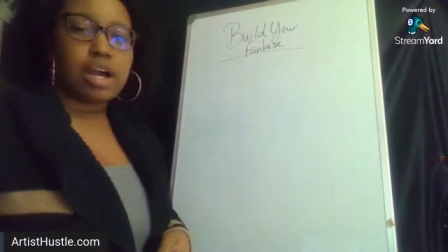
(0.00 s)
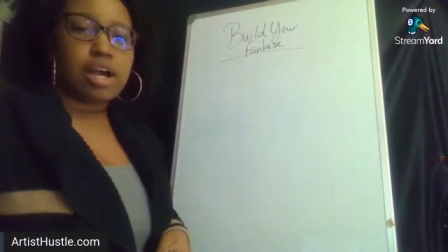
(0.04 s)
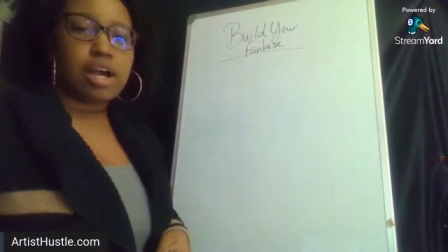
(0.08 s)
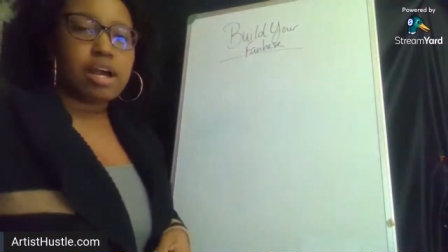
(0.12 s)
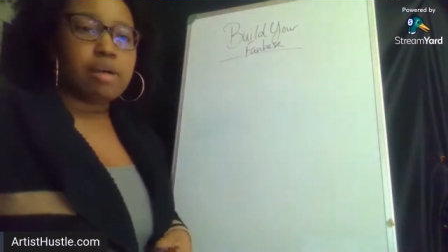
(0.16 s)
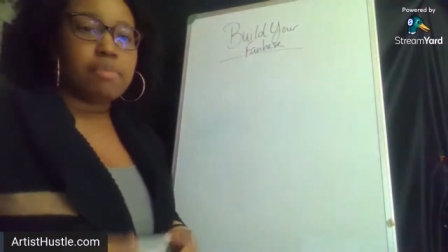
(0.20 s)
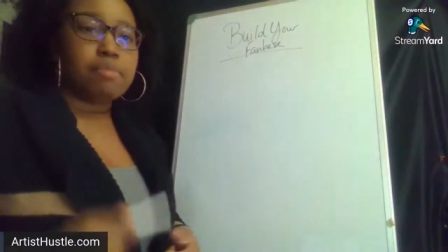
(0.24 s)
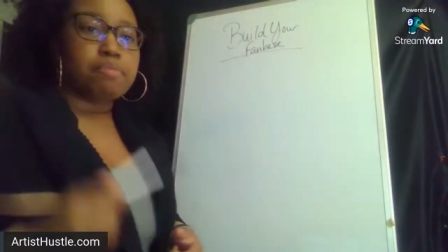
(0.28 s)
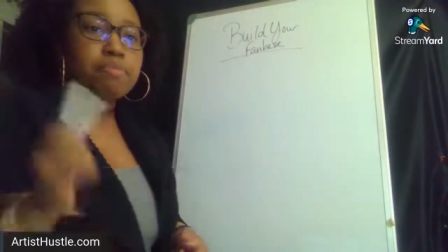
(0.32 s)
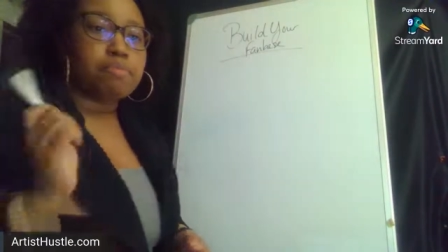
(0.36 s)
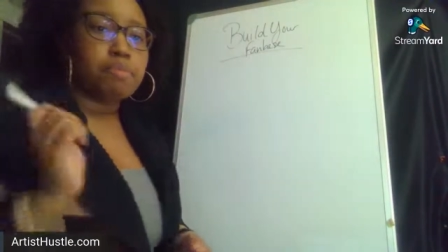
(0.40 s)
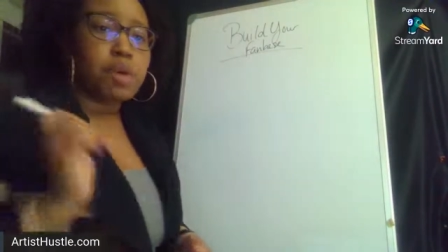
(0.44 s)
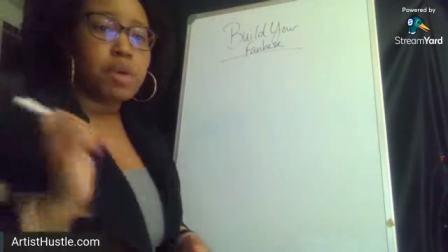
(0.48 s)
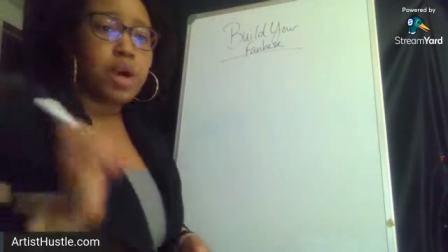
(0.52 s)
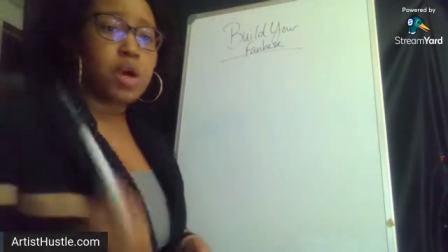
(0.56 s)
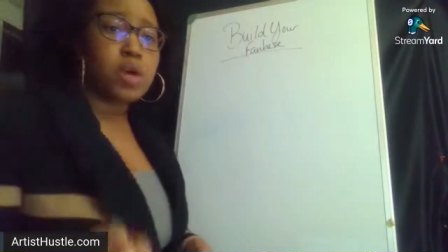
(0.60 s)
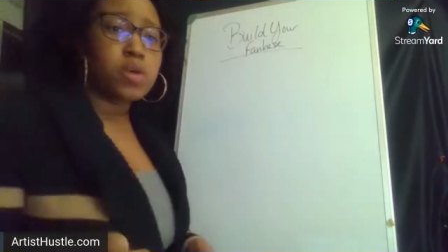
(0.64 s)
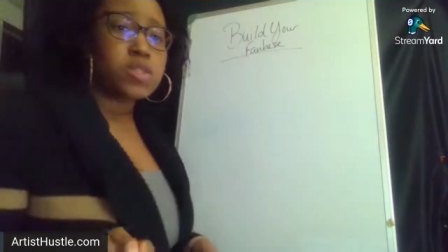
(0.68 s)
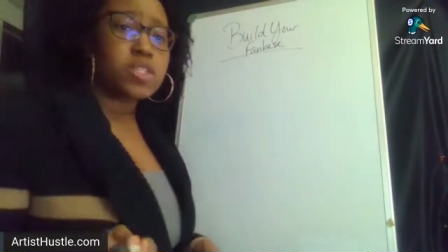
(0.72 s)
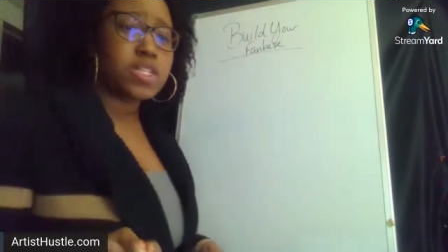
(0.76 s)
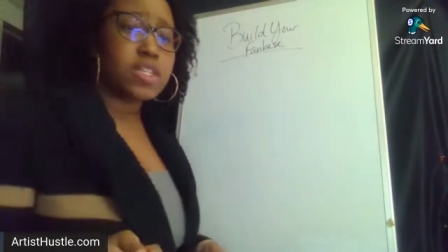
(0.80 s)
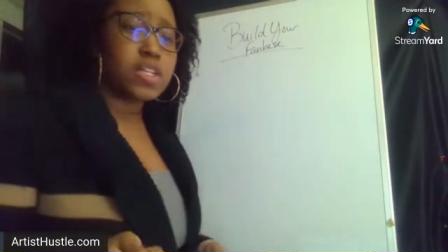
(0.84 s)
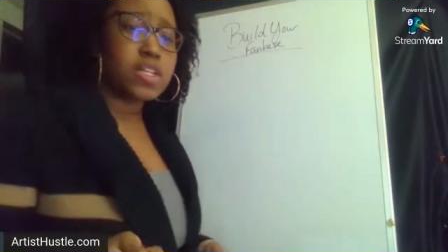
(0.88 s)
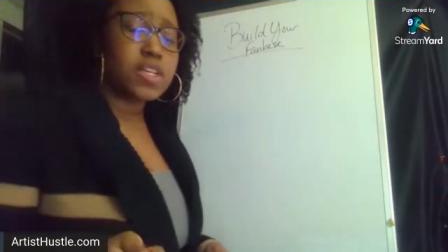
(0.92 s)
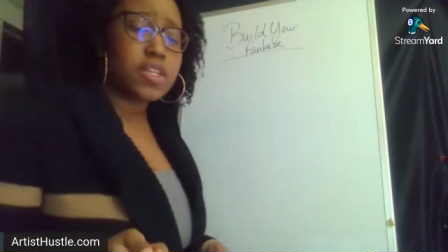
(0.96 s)
Um,
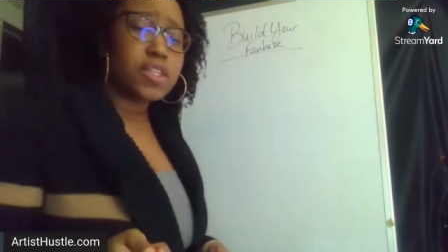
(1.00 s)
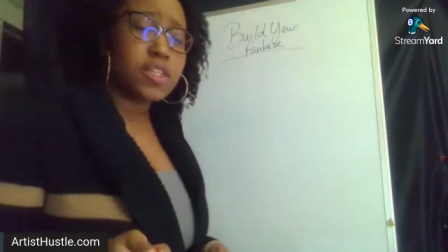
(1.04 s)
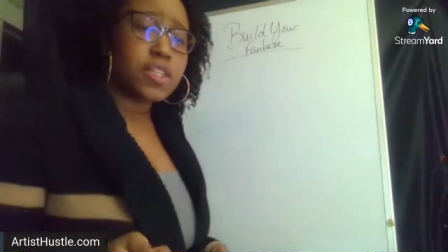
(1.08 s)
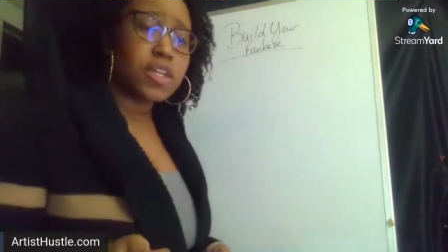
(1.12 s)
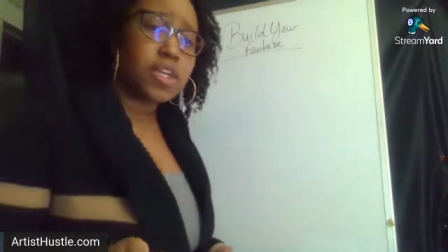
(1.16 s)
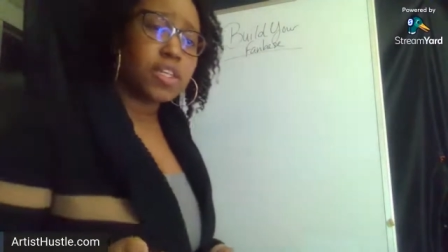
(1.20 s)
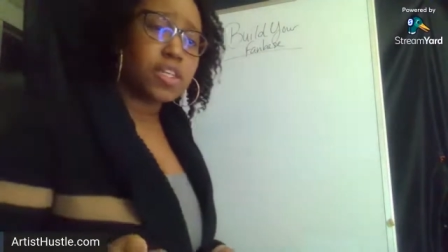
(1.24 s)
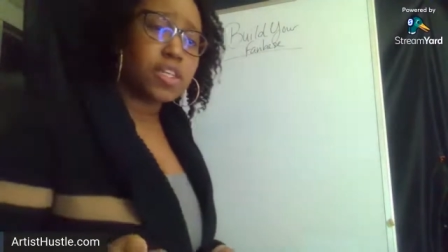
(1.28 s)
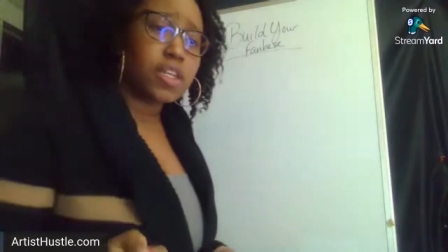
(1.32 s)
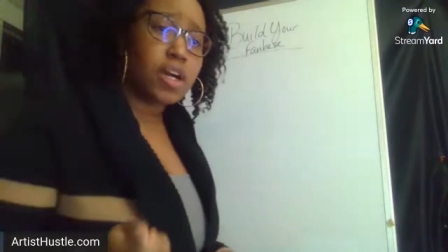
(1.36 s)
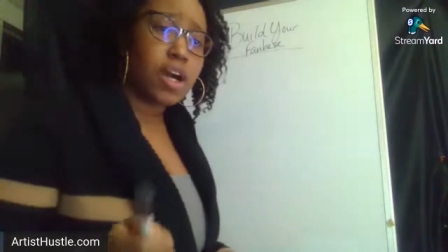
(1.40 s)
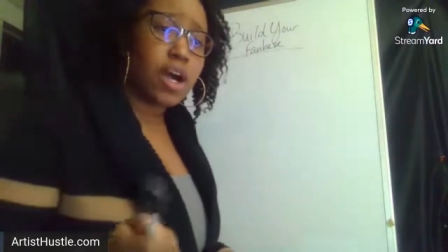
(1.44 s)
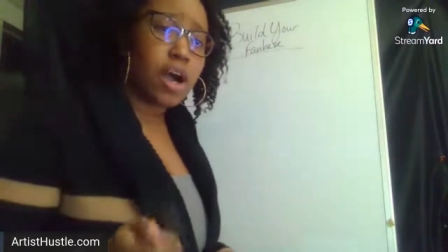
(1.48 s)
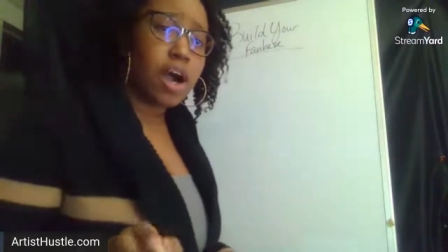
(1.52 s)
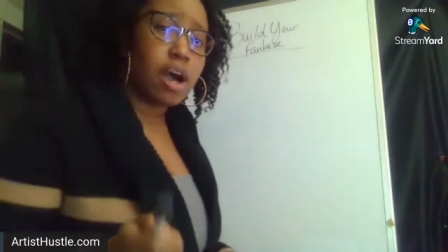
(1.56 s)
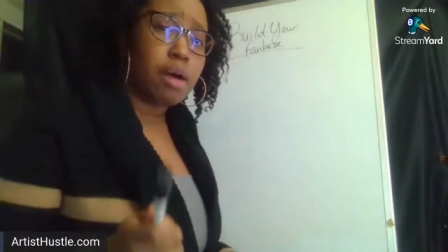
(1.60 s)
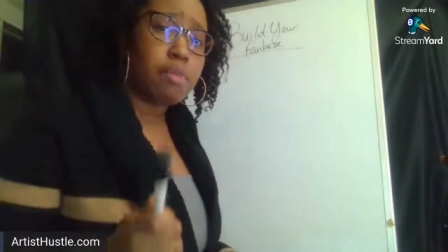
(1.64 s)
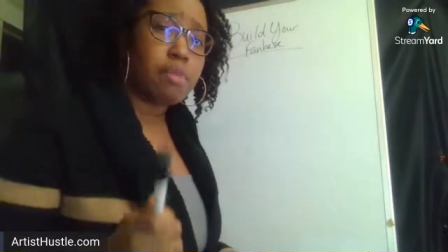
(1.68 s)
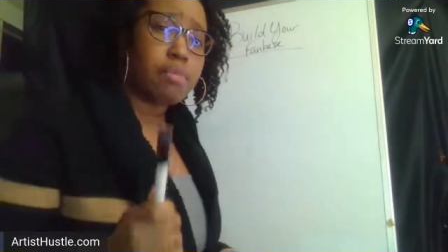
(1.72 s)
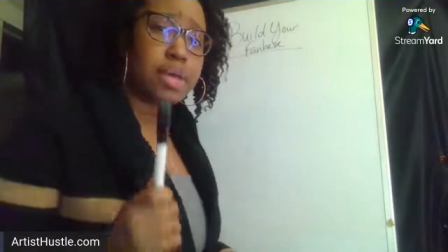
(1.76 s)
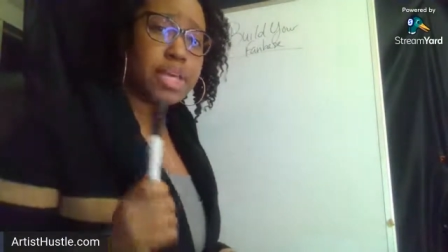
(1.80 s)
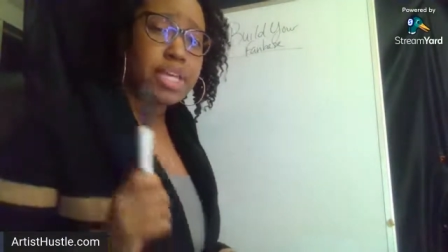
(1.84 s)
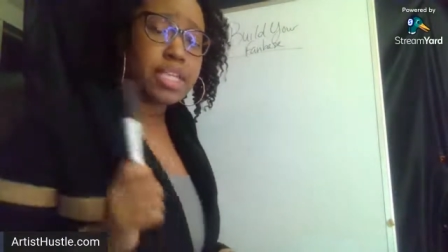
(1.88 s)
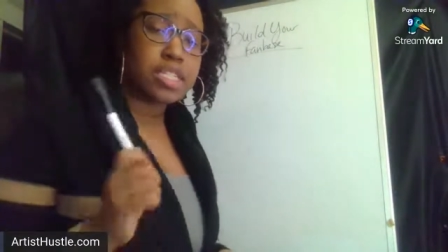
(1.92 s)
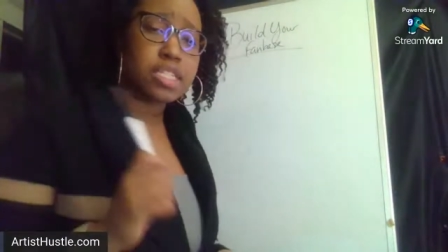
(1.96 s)
post anything in the
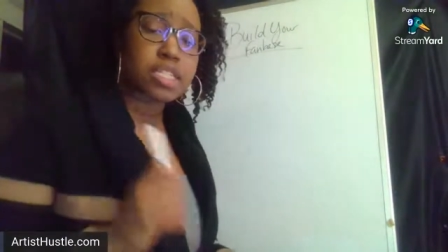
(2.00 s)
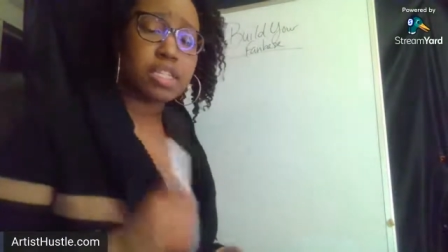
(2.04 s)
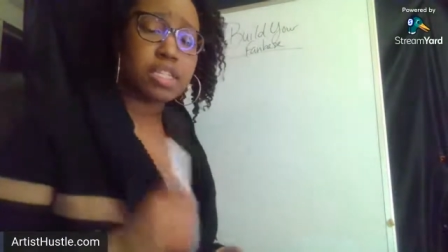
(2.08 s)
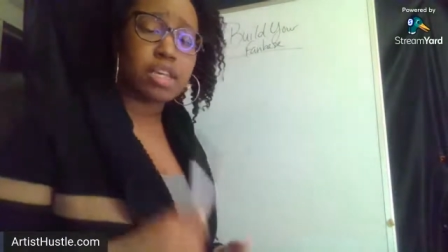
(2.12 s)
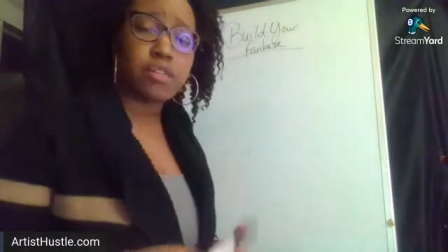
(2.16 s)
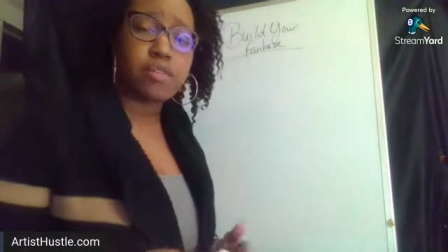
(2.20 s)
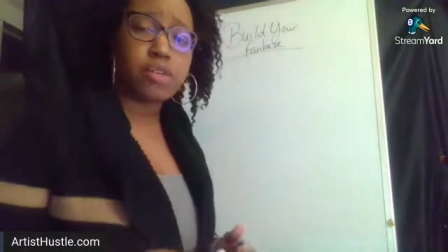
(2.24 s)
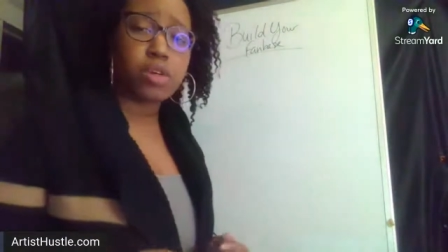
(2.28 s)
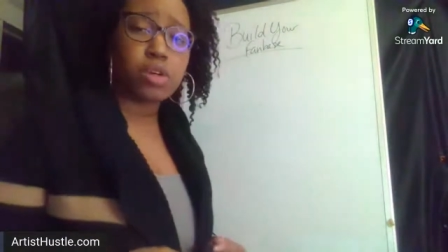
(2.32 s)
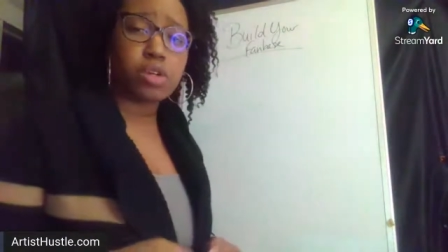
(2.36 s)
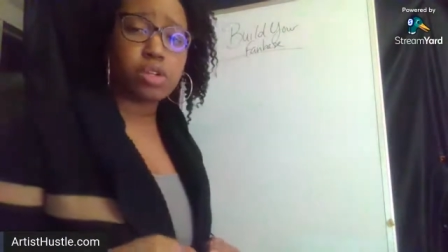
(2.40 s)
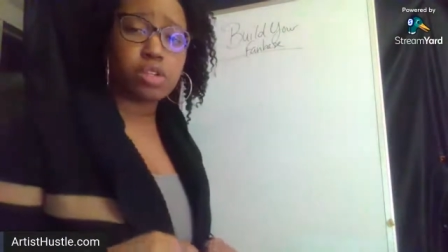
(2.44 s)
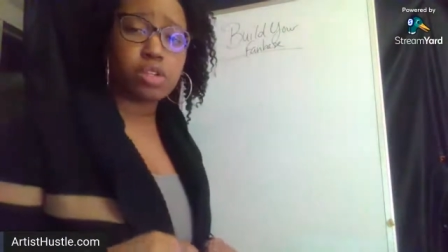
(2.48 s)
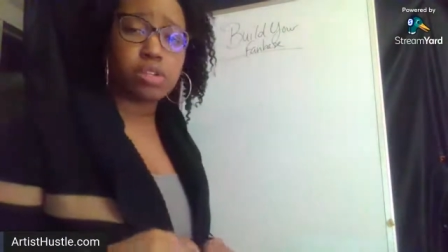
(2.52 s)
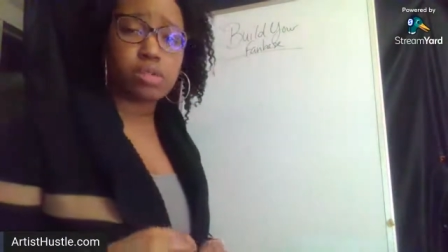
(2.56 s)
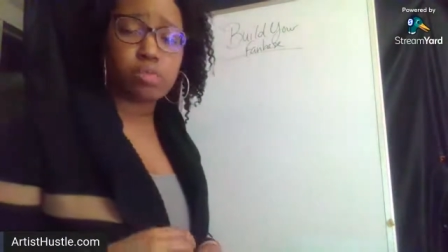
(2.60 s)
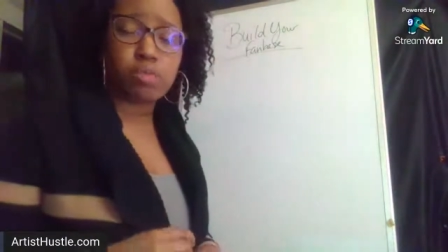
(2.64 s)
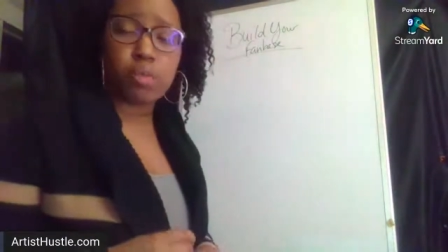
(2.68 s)
comments if you're